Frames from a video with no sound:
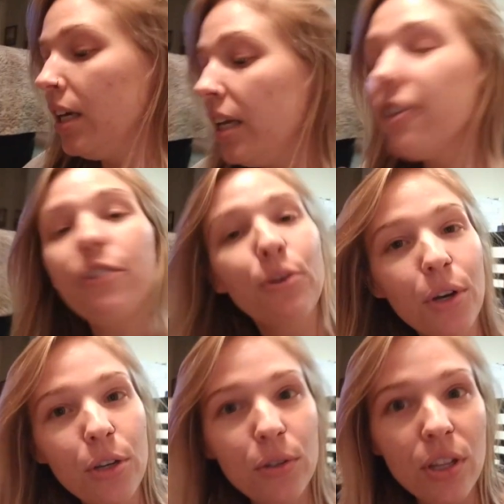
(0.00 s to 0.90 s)
if you are
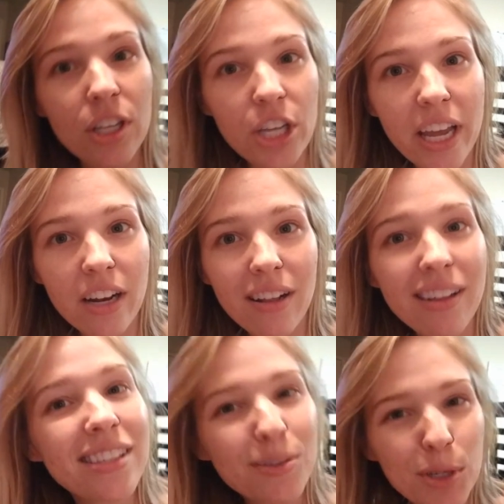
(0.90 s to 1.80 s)
new to the channel,
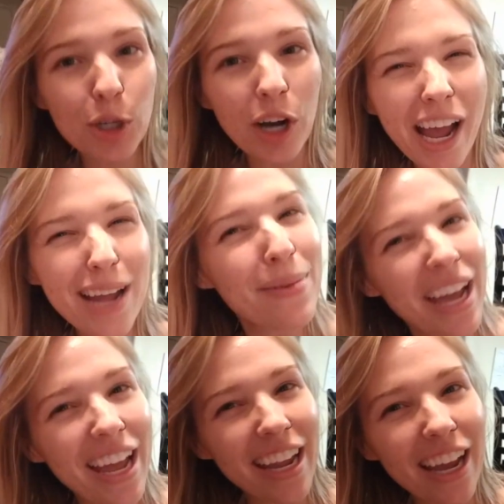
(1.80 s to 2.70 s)
subscribe,
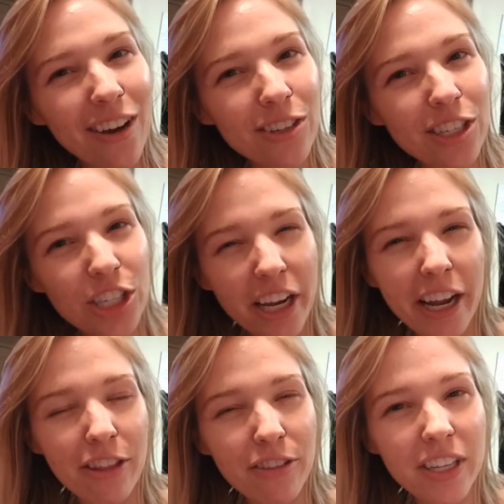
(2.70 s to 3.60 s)
hang out, check
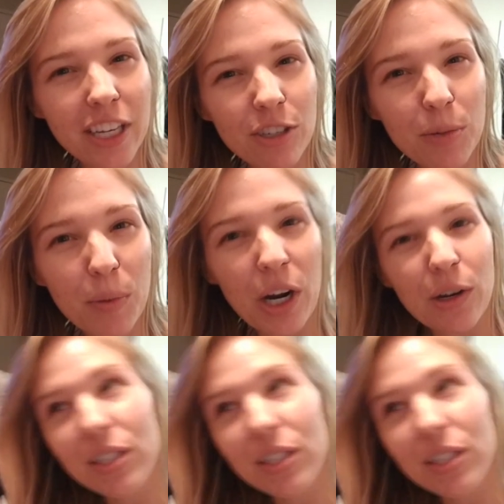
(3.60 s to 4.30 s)
out the video tomorrow